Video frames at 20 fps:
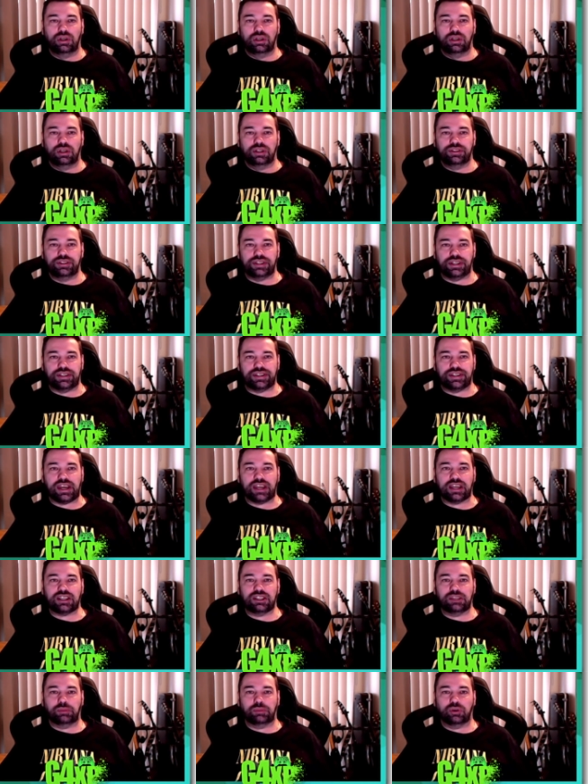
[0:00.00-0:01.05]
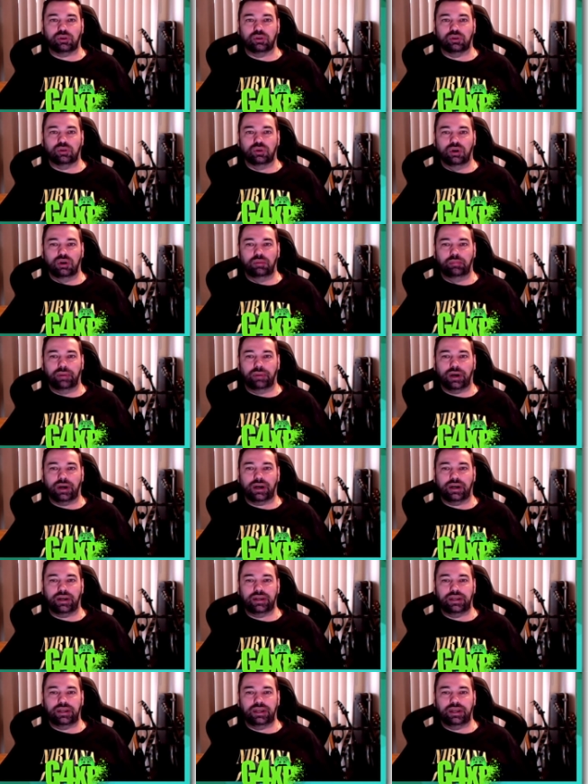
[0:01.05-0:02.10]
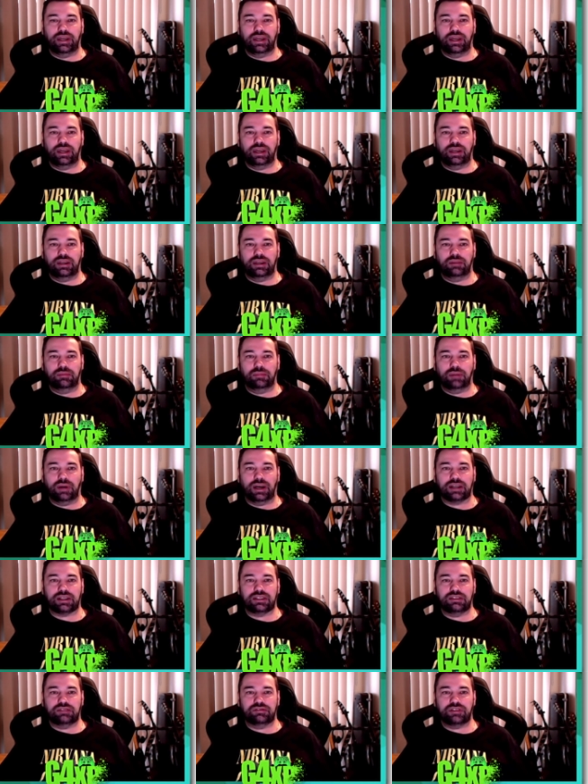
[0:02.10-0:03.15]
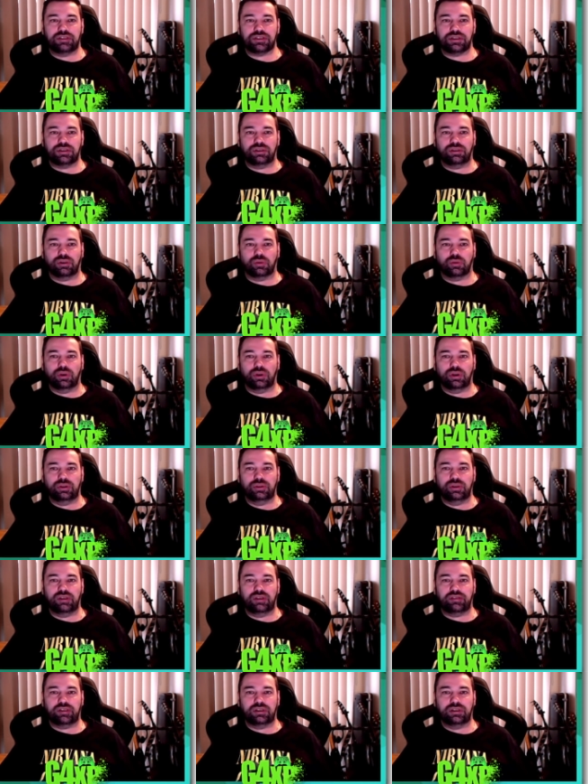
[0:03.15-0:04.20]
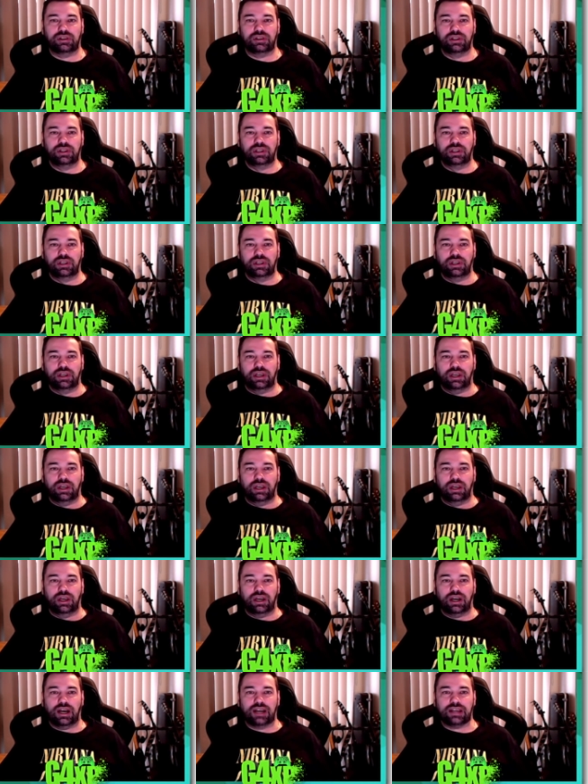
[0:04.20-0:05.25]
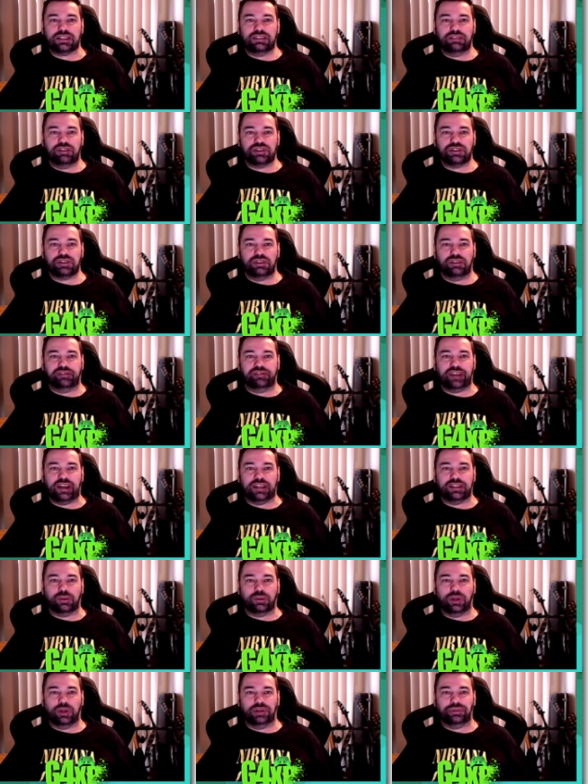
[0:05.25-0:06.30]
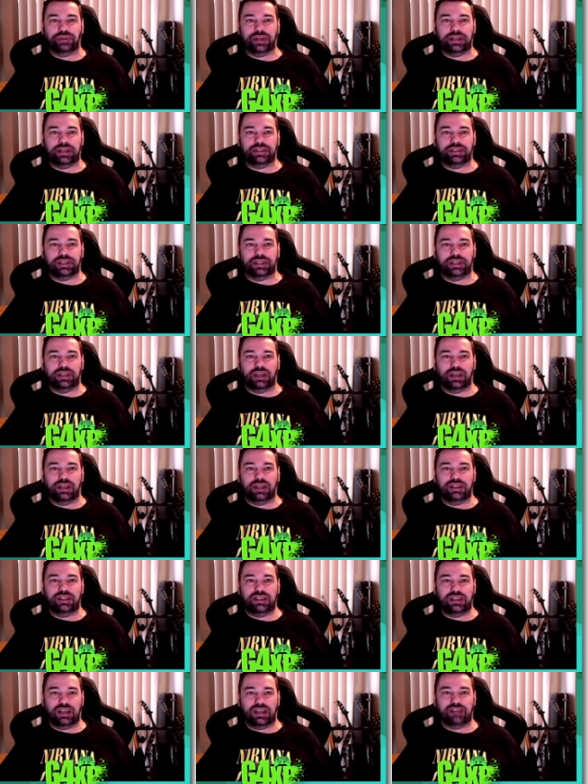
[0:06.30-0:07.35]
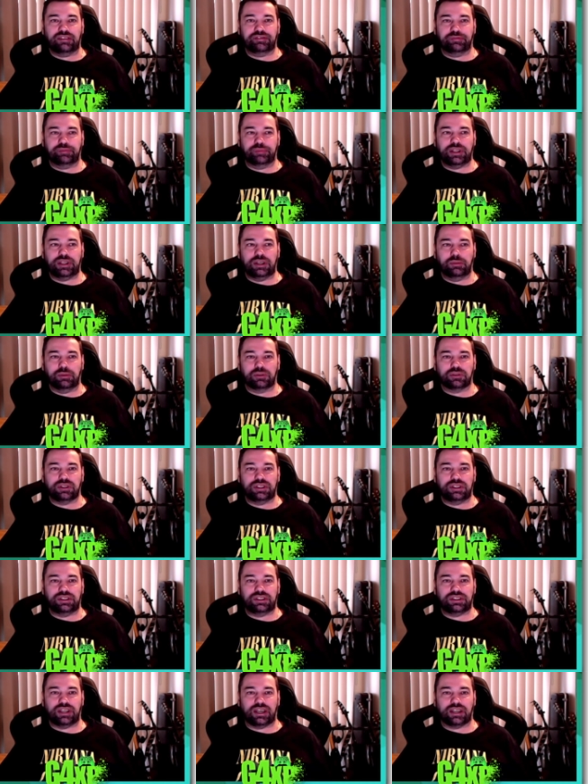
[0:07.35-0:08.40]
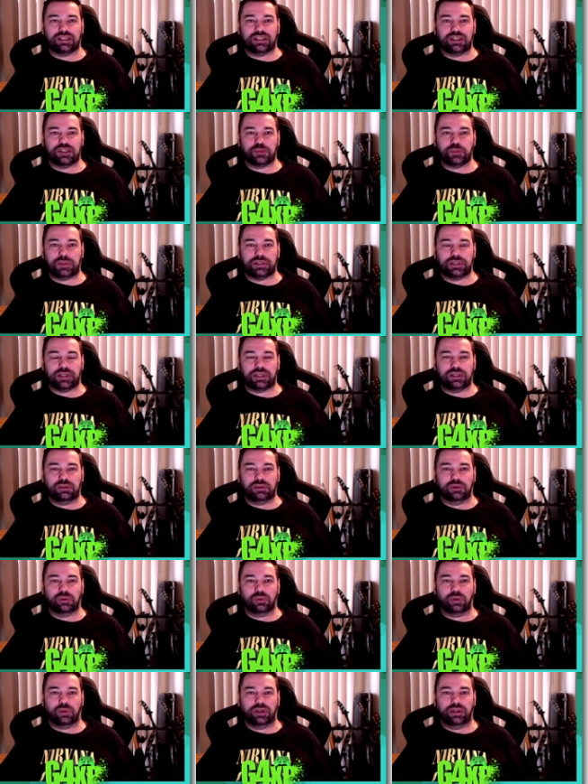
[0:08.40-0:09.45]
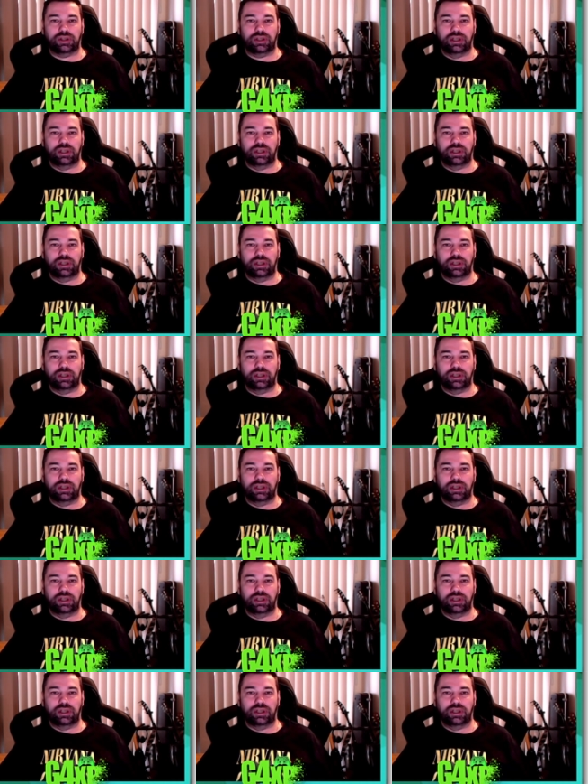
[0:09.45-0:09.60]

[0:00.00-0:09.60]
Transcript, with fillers: detectable by um, Activision or whoever. Activision have found a way around it, and they have been able to detect this particular one.